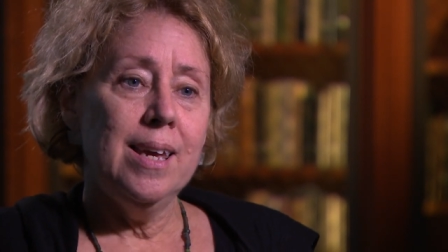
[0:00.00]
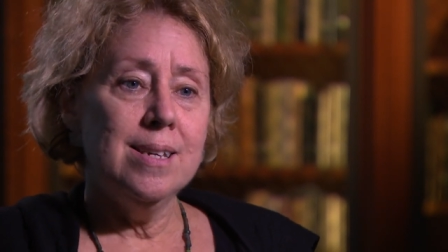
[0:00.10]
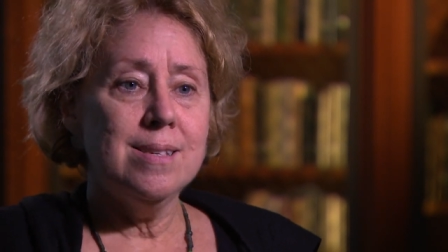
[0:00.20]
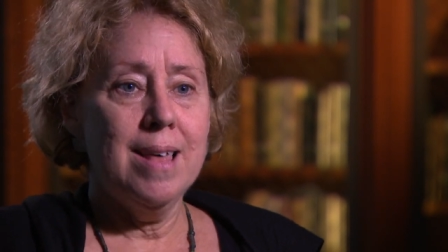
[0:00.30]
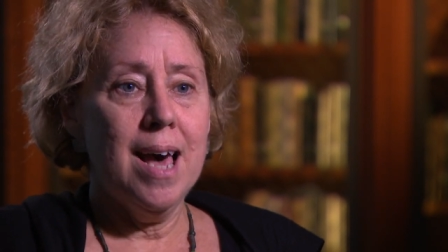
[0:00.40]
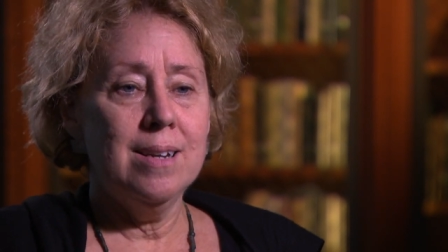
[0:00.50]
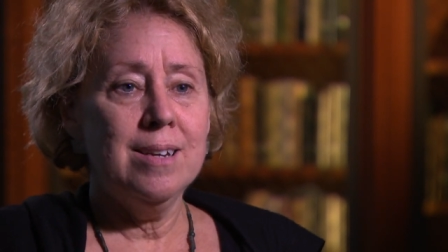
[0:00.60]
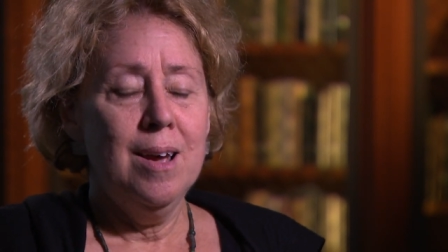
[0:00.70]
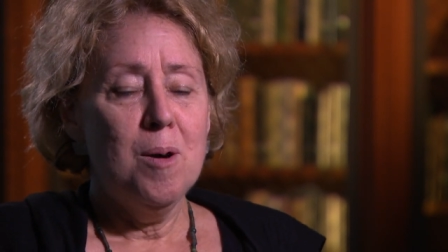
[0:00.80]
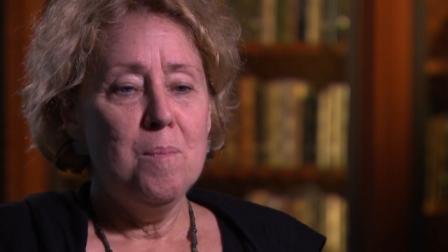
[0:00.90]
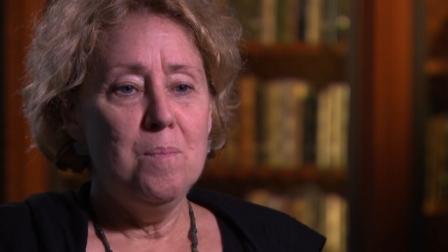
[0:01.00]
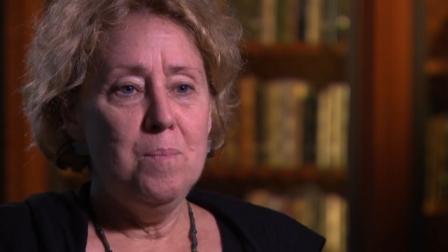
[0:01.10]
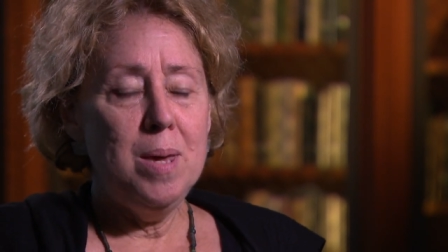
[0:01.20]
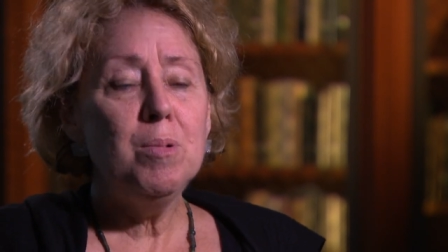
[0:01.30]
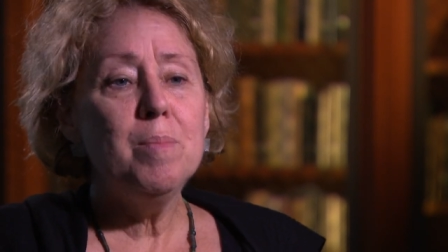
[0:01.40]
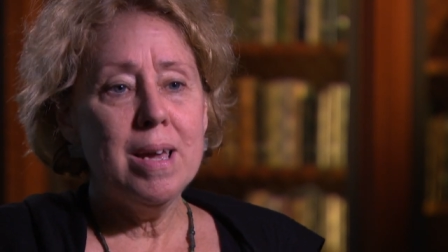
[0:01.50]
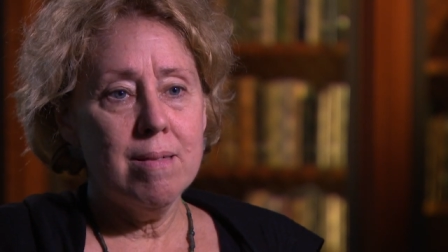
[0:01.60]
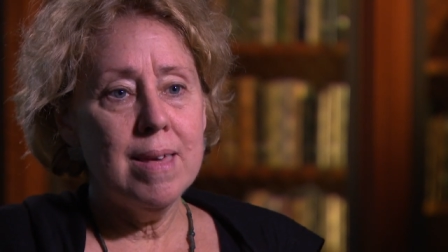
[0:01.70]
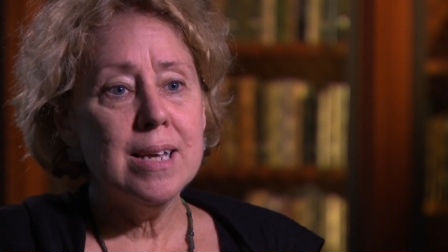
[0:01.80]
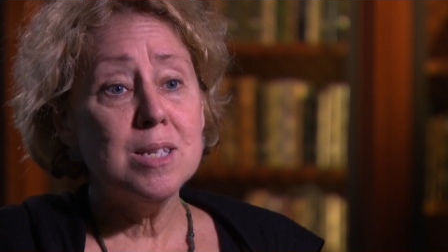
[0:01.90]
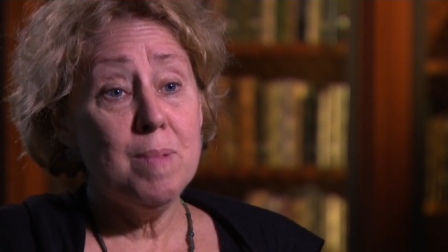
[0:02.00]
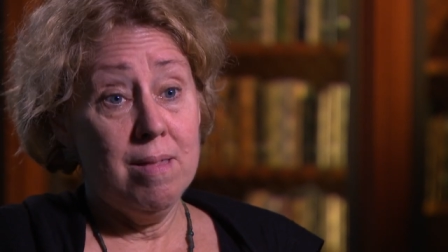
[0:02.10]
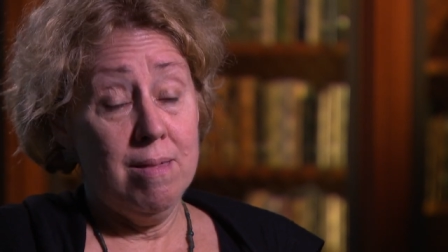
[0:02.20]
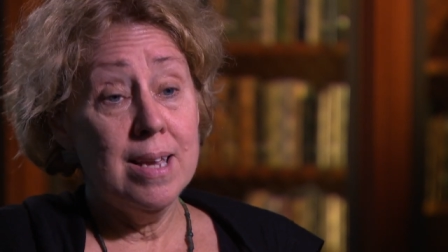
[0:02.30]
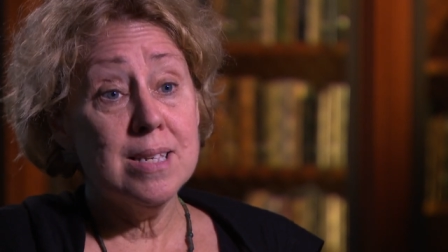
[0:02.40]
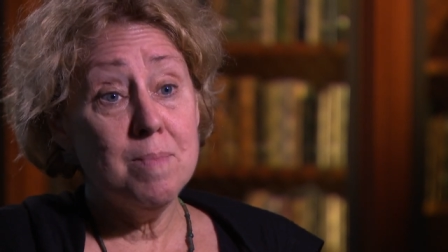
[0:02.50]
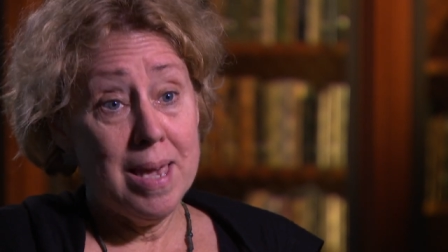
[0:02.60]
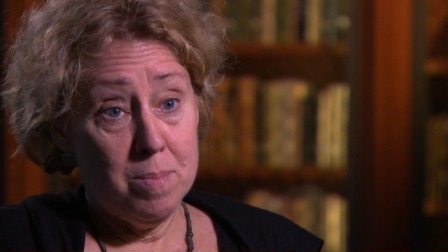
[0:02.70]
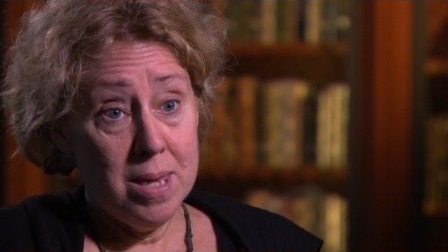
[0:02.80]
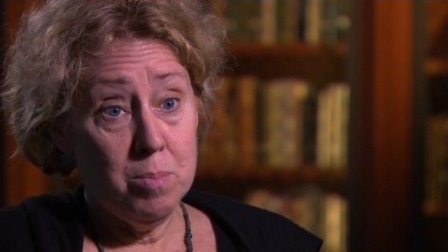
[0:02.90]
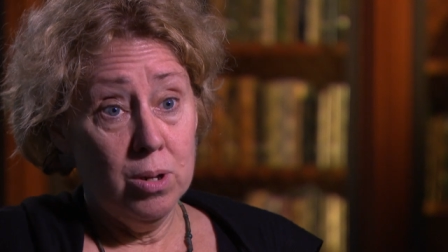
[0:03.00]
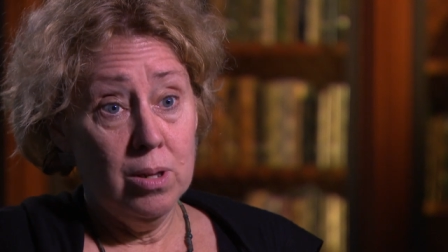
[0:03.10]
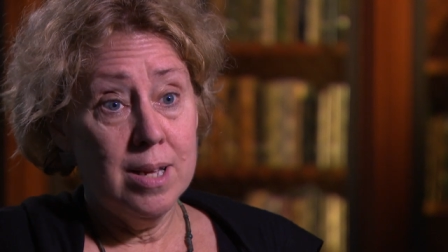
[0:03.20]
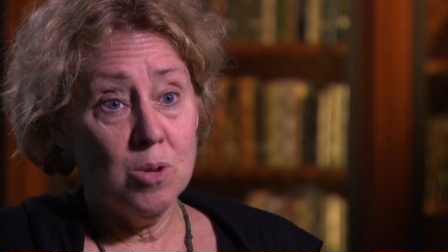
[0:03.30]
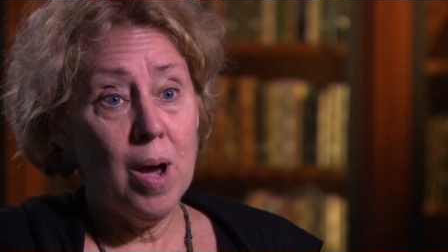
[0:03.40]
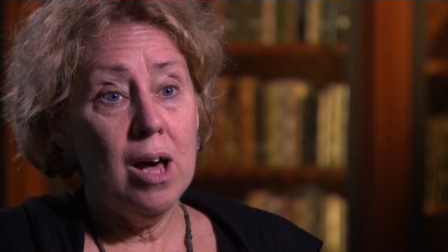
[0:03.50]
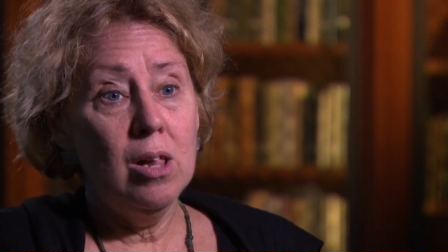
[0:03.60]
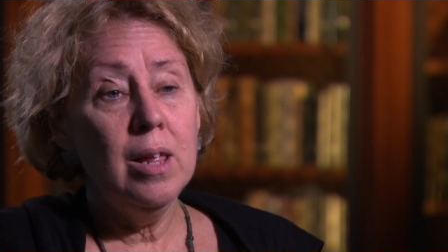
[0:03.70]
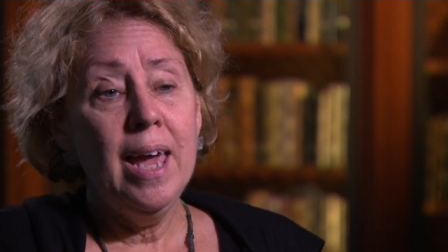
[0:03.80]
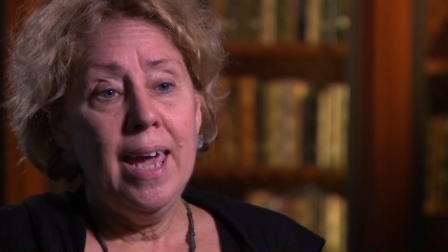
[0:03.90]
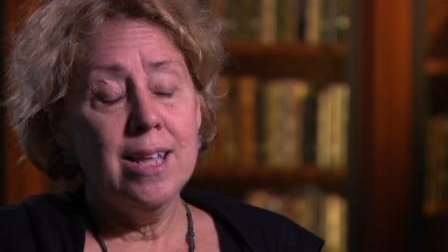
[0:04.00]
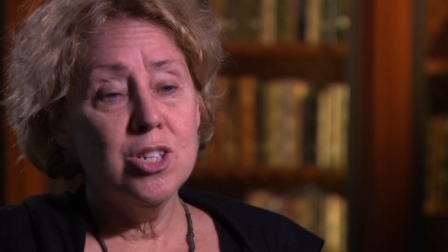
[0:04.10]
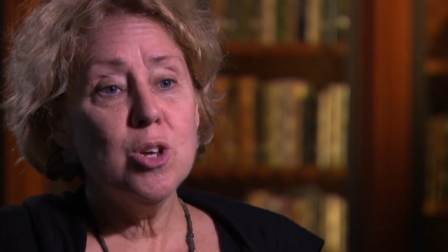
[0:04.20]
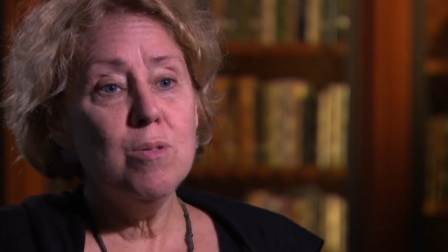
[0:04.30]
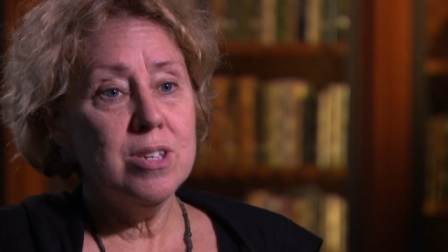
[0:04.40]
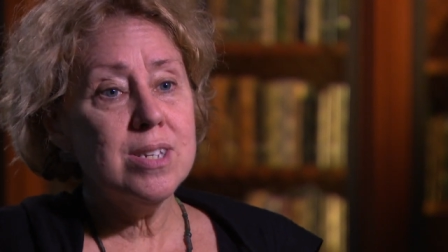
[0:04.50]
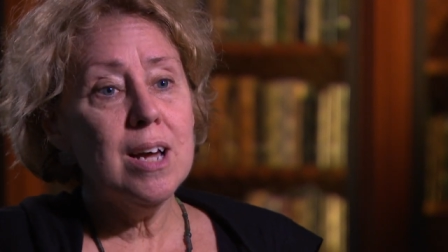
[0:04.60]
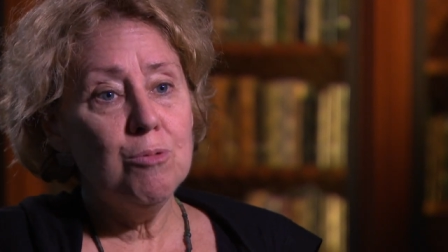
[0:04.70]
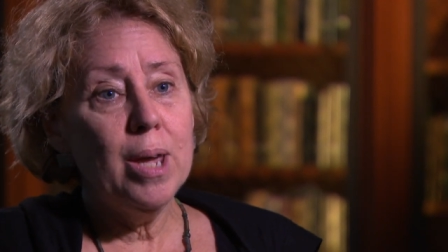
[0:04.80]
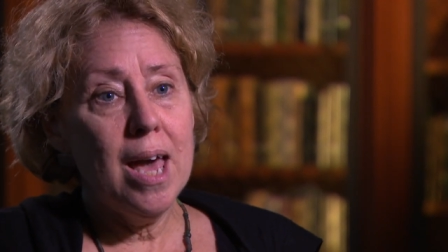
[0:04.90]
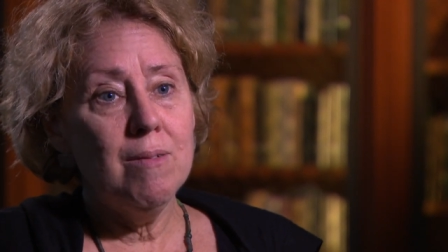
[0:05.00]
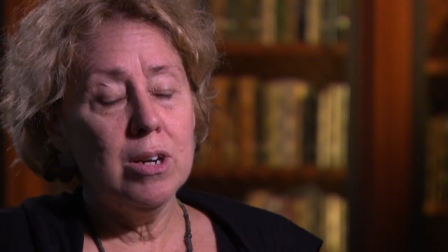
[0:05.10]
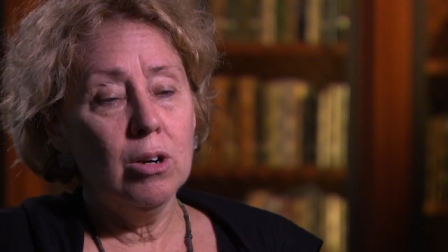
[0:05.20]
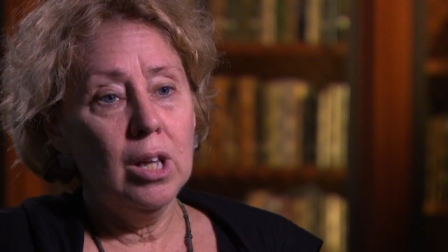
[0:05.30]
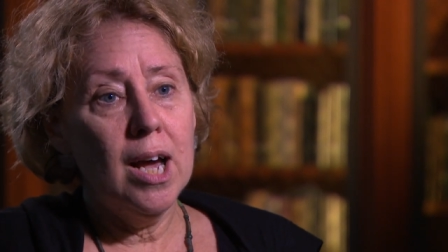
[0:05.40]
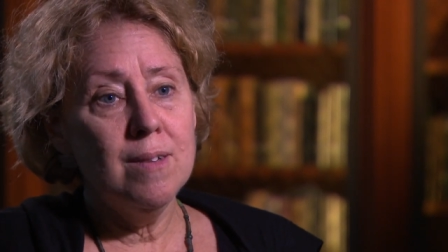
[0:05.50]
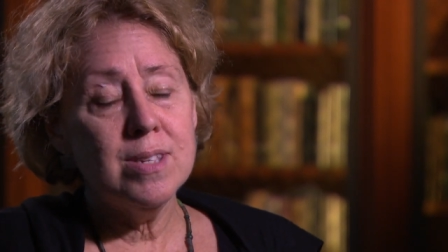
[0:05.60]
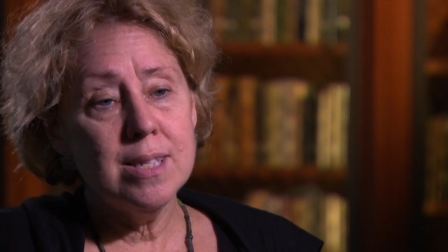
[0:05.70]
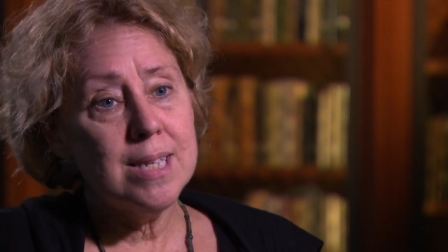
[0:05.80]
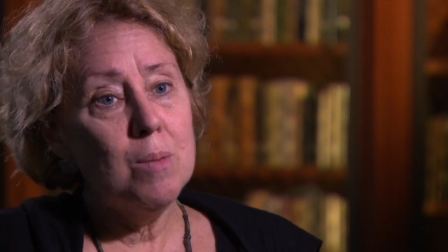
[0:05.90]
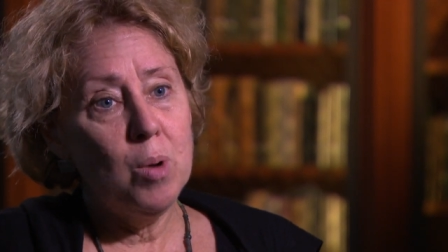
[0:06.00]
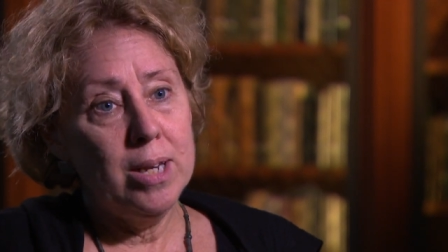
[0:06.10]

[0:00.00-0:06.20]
is that people make things, but things make people as well. And so the stuff we have in our lives in some